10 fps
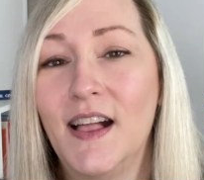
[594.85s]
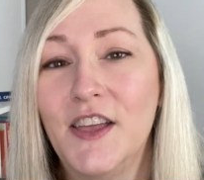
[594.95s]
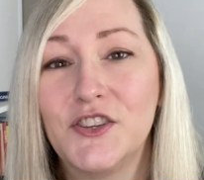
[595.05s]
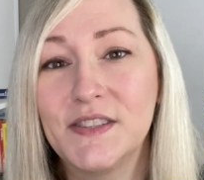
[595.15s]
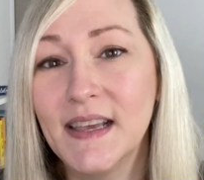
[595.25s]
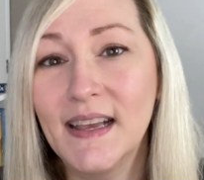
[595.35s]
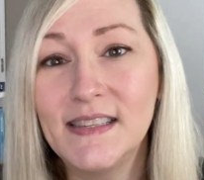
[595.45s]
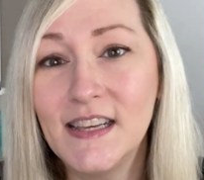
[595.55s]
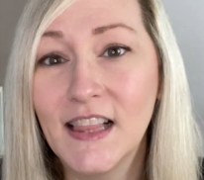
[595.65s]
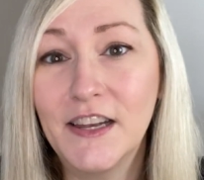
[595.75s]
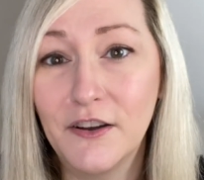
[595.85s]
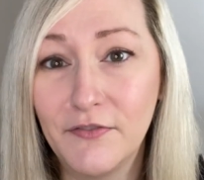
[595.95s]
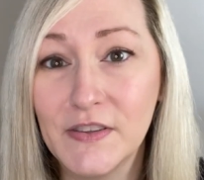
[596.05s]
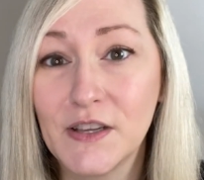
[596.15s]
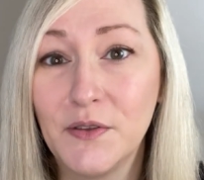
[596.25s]
Just like a decluttered
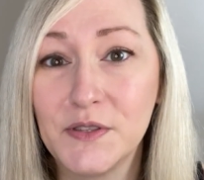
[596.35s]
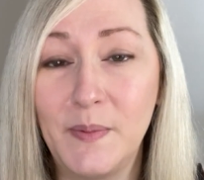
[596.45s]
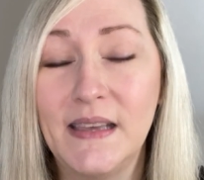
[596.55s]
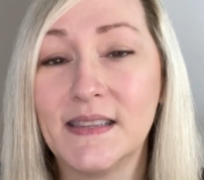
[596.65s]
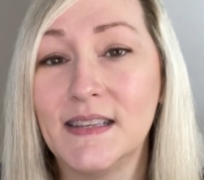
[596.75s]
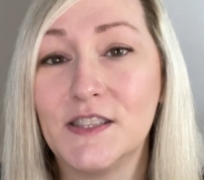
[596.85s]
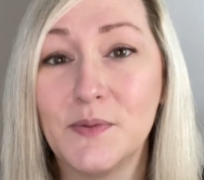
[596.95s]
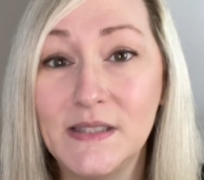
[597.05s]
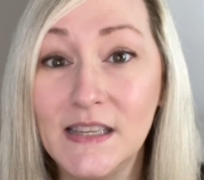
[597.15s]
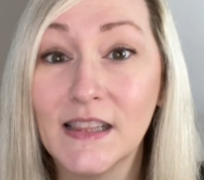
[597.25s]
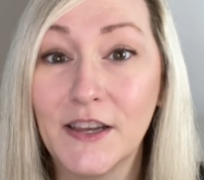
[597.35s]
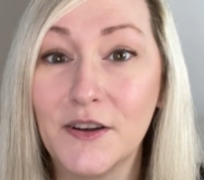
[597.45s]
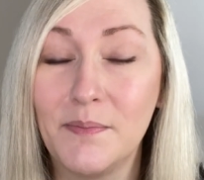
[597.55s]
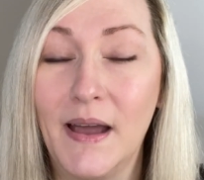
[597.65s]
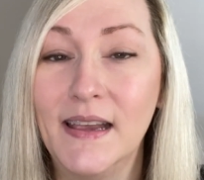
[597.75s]
physical space leads to a
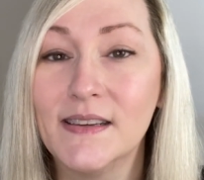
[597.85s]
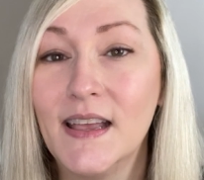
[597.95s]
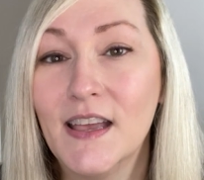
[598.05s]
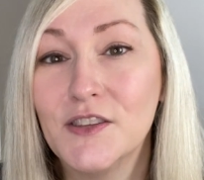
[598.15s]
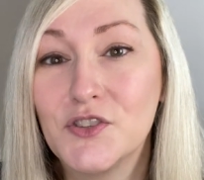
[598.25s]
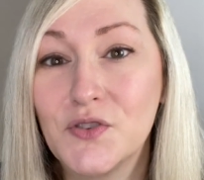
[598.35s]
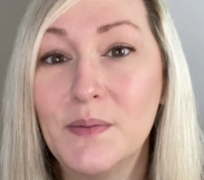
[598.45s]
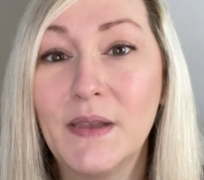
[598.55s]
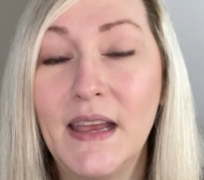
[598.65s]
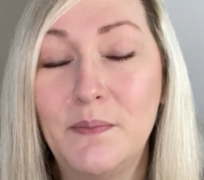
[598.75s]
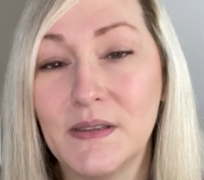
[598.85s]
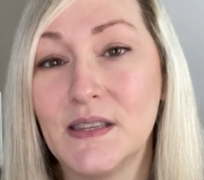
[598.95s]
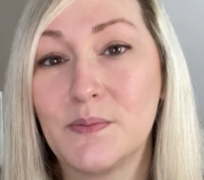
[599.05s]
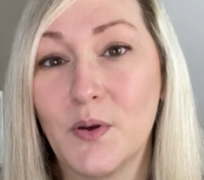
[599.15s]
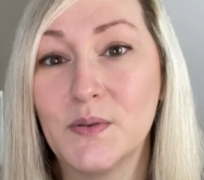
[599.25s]
decluttered mind, streamlined
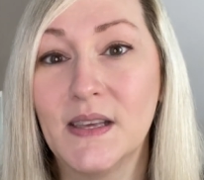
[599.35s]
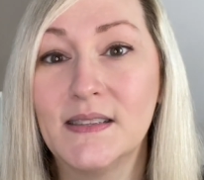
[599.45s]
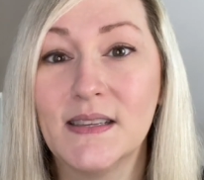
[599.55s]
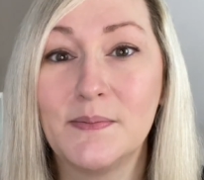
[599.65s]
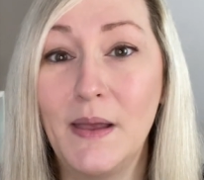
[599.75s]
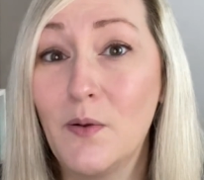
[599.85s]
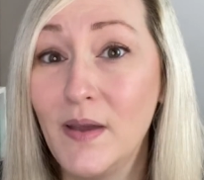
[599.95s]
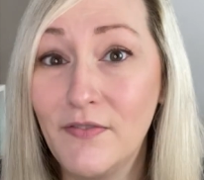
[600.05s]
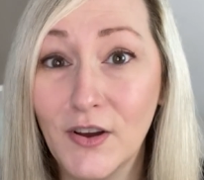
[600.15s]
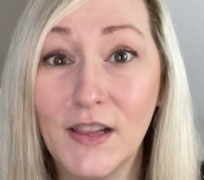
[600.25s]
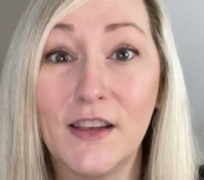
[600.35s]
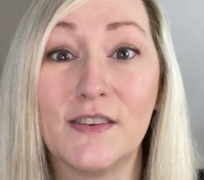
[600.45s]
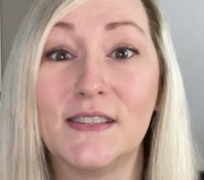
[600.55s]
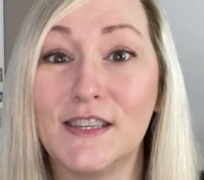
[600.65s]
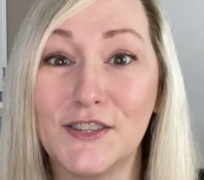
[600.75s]
business processes make way for clear
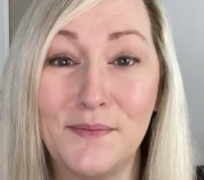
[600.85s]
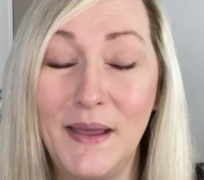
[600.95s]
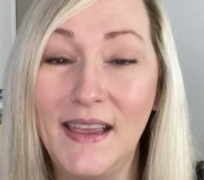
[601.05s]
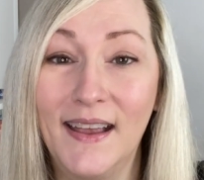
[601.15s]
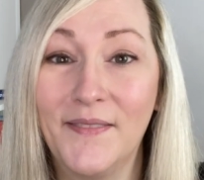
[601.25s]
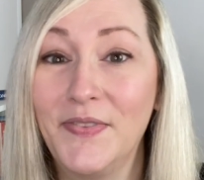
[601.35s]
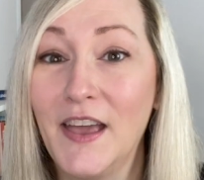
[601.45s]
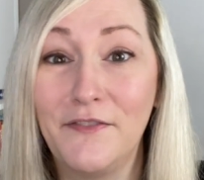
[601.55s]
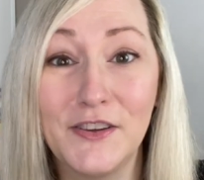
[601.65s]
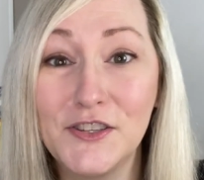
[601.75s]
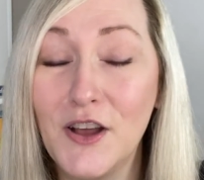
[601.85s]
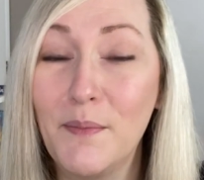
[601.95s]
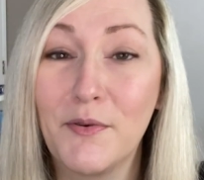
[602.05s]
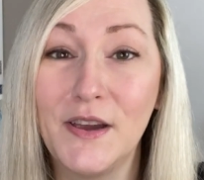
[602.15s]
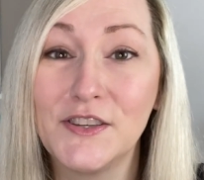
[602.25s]
decision-making, efficient
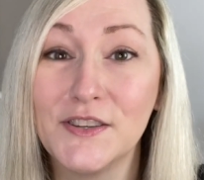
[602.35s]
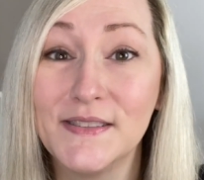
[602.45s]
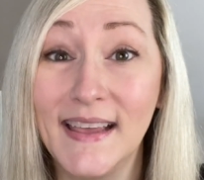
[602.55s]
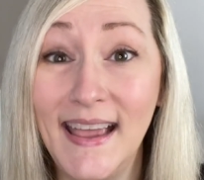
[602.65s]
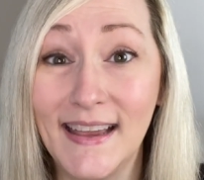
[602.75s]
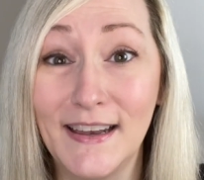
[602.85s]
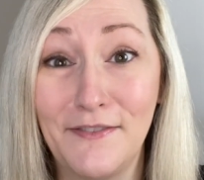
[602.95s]
operations, and a